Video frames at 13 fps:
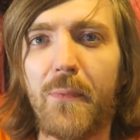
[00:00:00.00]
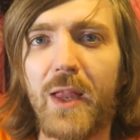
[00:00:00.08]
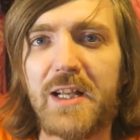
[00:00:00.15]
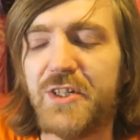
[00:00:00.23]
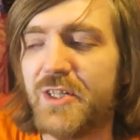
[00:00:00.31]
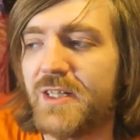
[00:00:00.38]

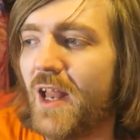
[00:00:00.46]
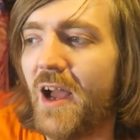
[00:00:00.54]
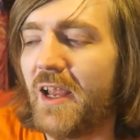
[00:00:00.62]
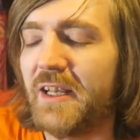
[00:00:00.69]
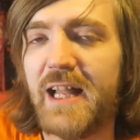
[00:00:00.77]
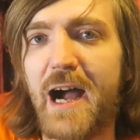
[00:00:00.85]
That's just
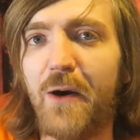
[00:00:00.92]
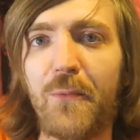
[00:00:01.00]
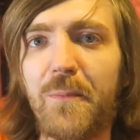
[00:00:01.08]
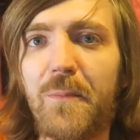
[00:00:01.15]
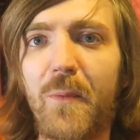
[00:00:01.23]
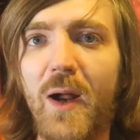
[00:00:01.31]
lying
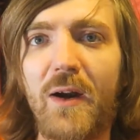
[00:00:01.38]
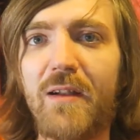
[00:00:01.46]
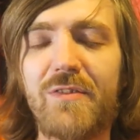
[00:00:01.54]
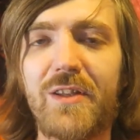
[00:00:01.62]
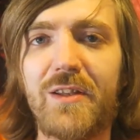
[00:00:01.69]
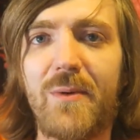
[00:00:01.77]
down
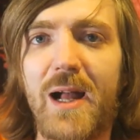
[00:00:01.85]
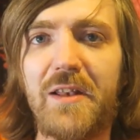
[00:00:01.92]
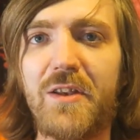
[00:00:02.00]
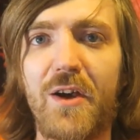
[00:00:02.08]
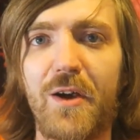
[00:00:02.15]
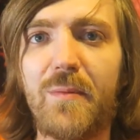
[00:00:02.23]
wherever you
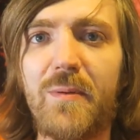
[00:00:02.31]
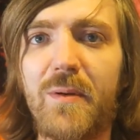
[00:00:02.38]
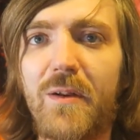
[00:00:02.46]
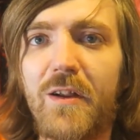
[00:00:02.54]
end up.